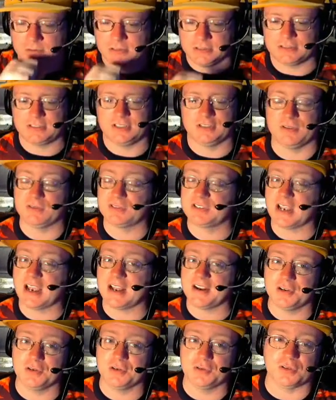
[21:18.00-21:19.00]
Excuse me. It was
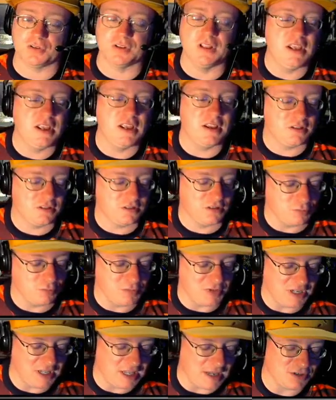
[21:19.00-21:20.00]
kind of cool. Little
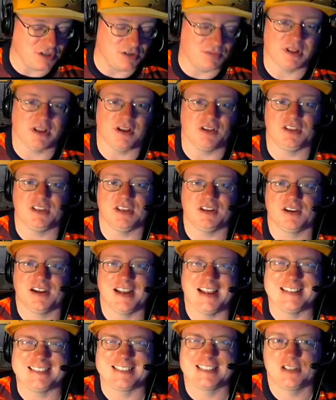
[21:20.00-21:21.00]
mini games you can play on the
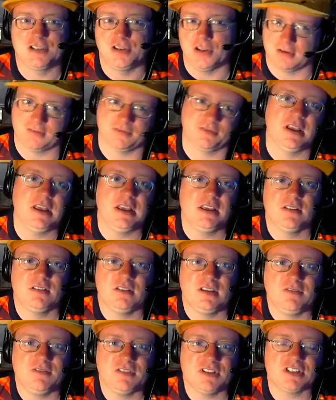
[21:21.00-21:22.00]
internet and stuff.
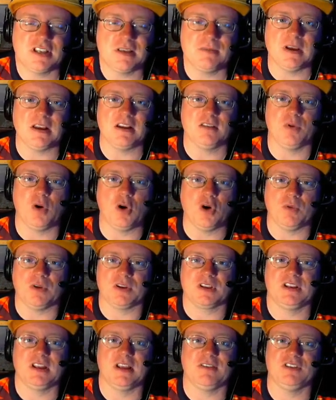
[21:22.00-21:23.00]
Even the same kind of
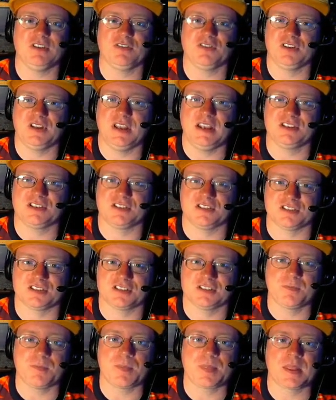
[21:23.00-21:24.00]
Pokemon can have different
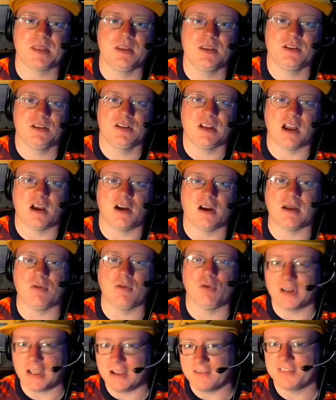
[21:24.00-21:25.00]
natures. Now, I
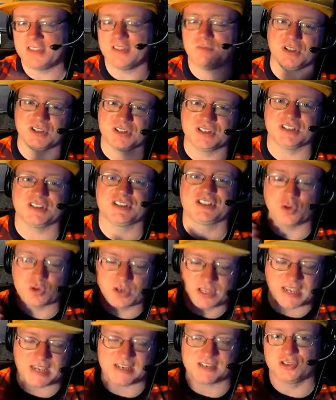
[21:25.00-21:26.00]
won't have the ability to
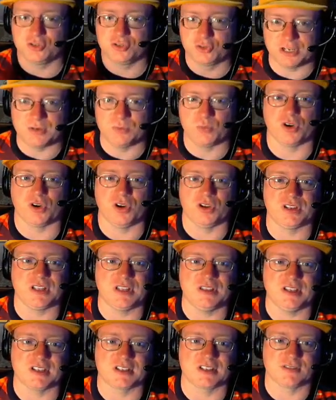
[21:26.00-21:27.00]
showcase the Dream World
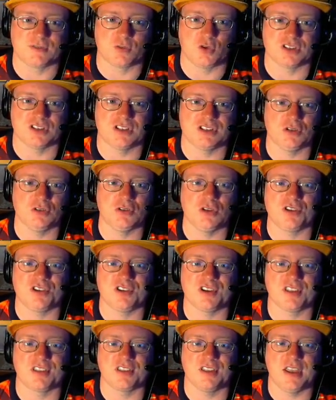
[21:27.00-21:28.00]
in this, because of course it is no longer
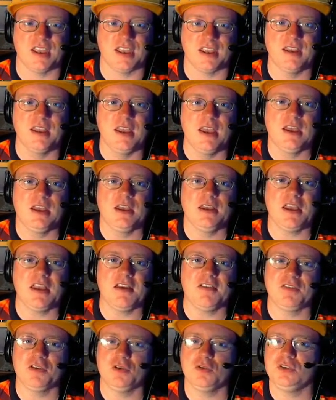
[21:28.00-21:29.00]
a thing.
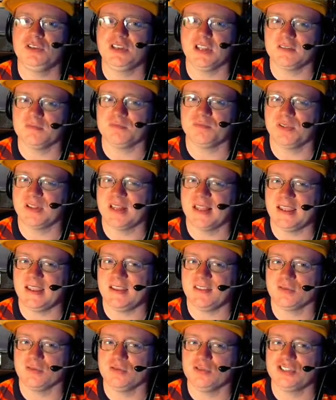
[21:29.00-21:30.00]
If you didn't play
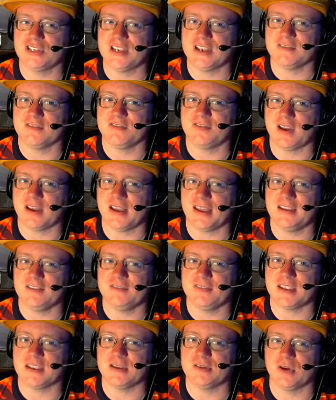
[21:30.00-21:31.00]
through Gen
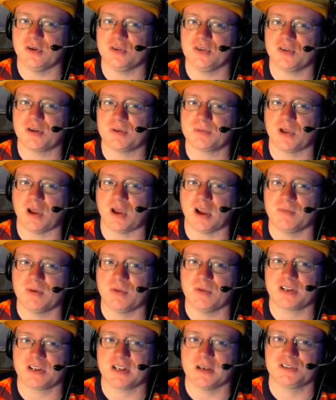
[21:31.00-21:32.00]
5, and you don't know what I'm talking about
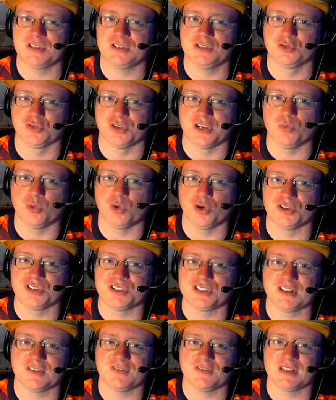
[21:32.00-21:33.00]
when it comes to Dream World
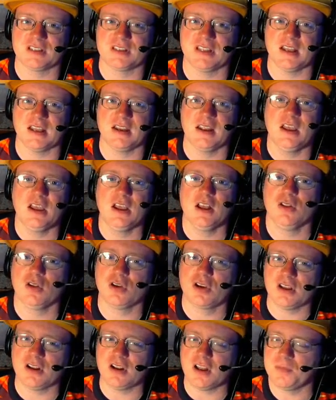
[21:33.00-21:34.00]
and stuff like that,
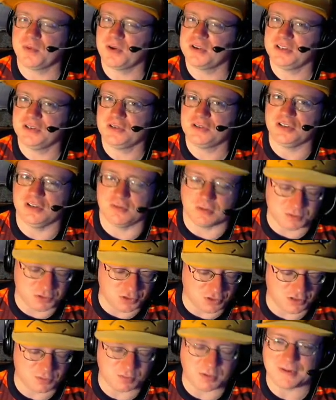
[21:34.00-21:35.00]
look it up on YouTube. I'm
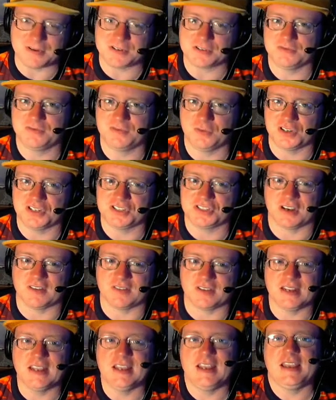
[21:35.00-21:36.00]
sure there's probably some footage of
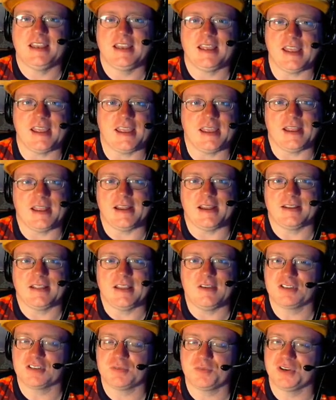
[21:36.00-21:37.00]
it, and
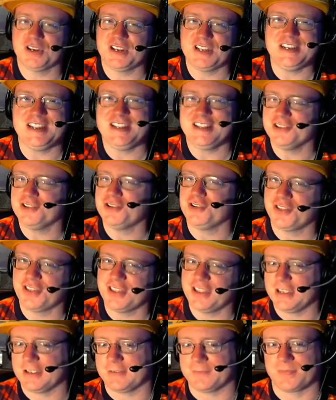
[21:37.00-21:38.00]
it was a pretty neat little
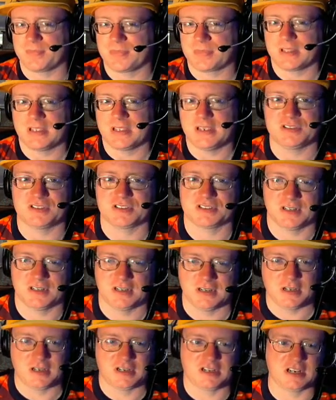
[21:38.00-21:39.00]
thing. It was
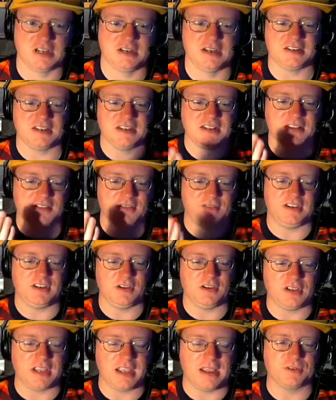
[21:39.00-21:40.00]
connecting the
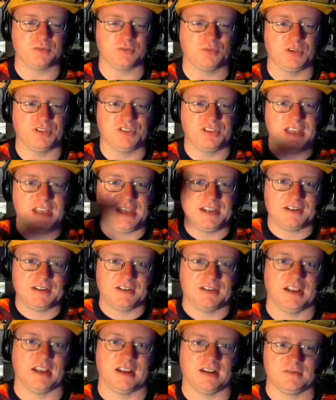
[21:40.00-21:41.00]
video games with the
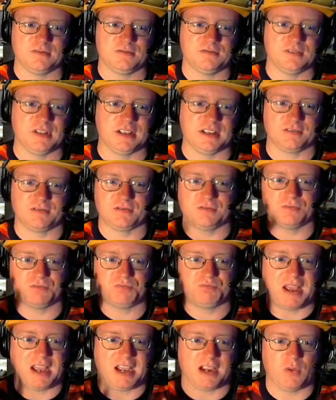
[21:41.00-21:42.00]
internet. Like,
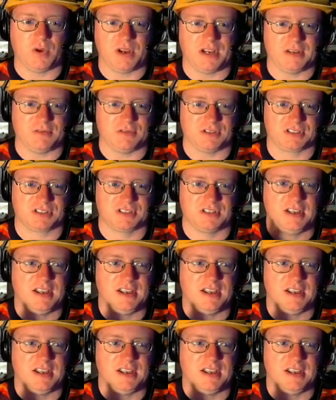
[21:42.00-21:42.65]
back when it was